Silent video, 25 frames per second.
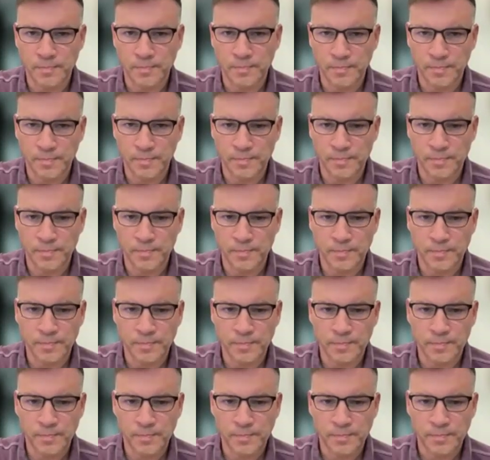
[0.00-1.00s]

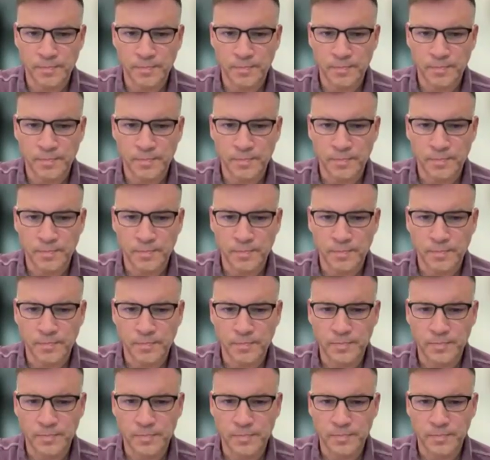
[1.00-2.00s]

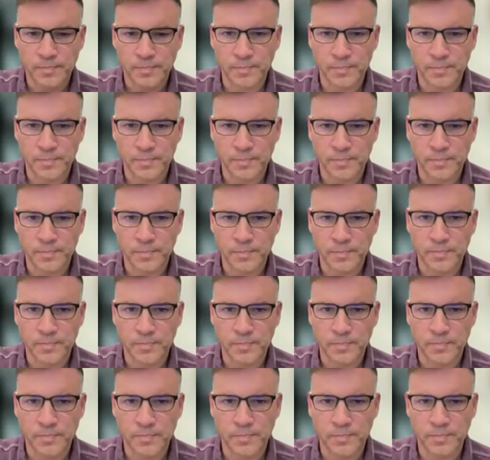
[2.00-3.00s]

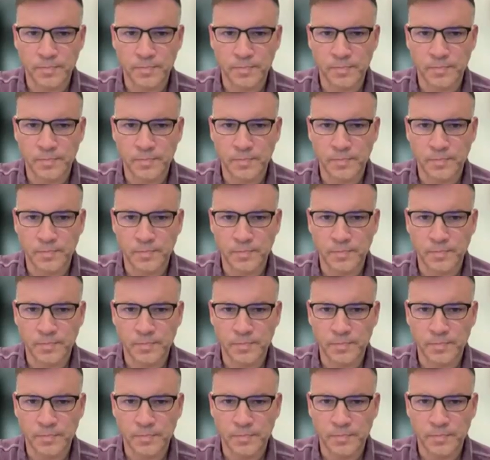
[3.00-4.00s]

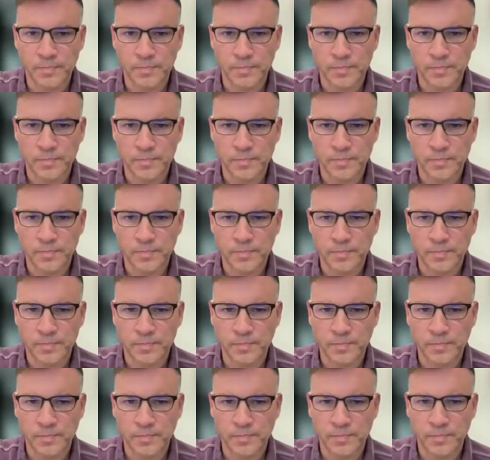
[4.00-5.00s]

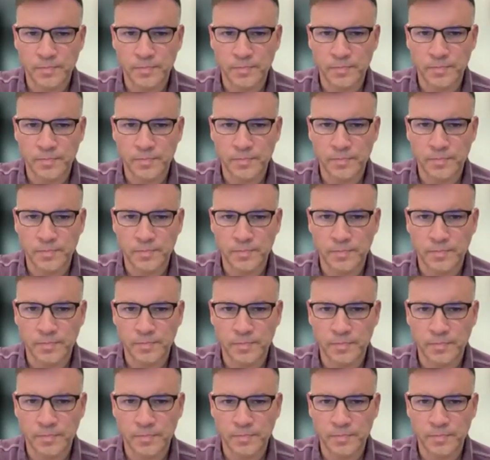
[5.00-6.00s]

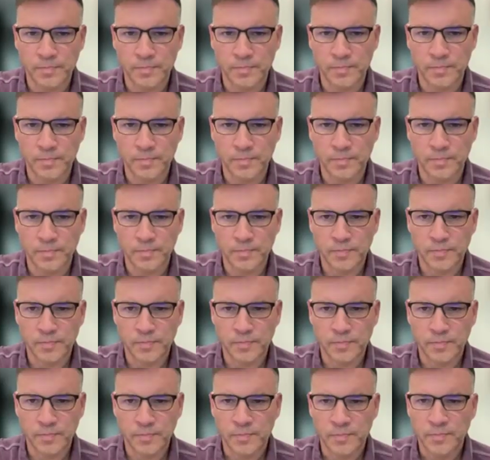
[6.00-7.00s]

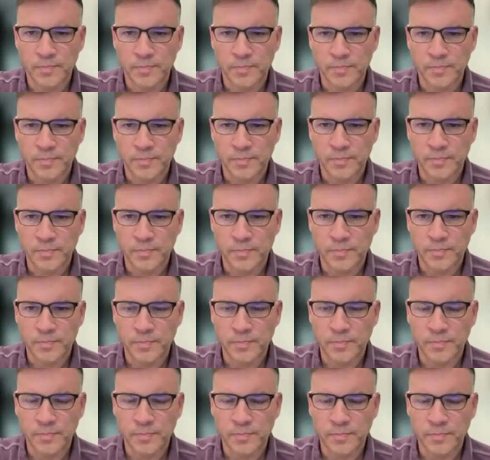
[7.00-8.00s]
(not speaking)